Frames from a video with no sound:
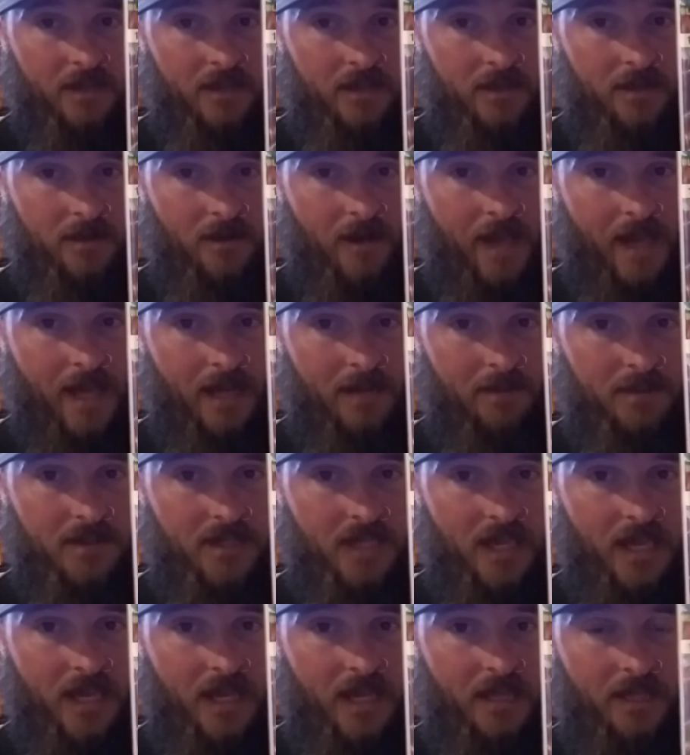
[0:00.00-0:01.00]
Neil Adams,
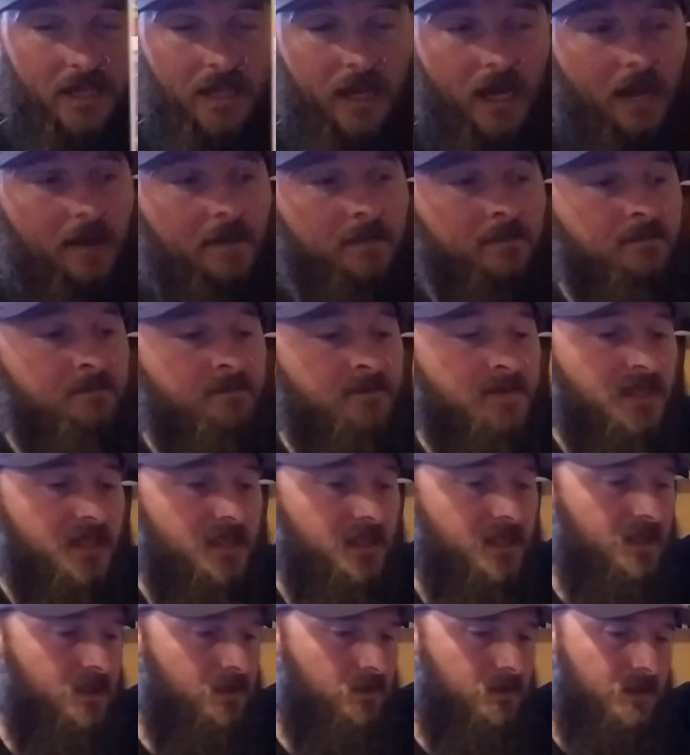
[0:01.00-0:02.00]
and
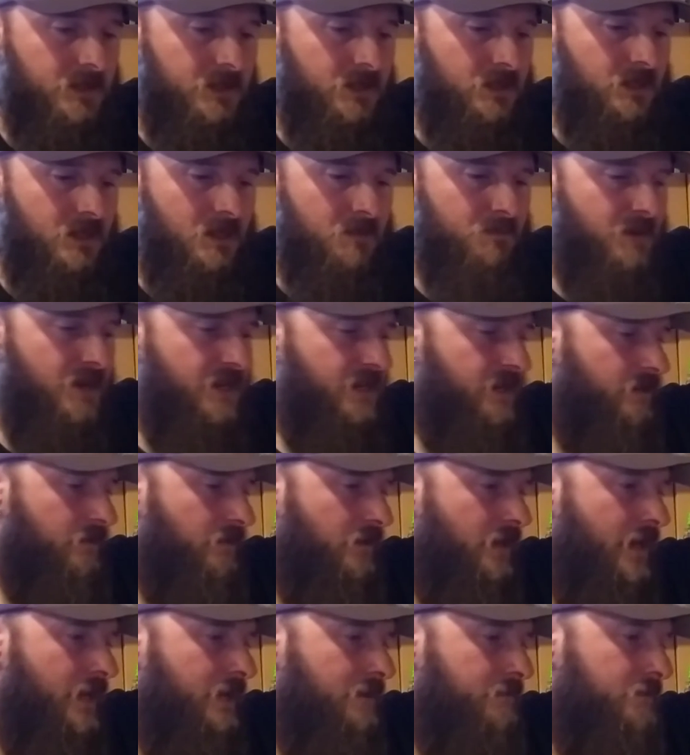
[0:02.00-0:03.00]
this one isn't done by
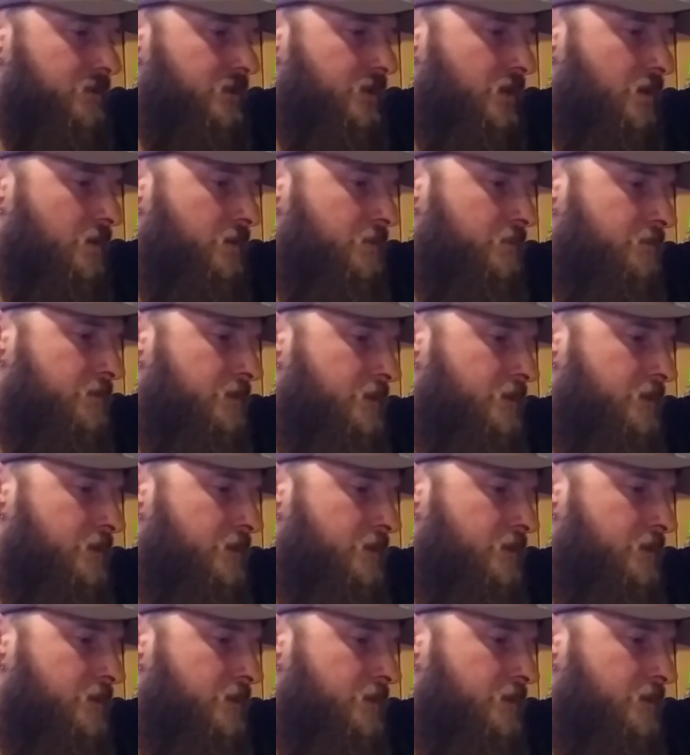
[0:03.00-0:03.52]
Neil Adams, though.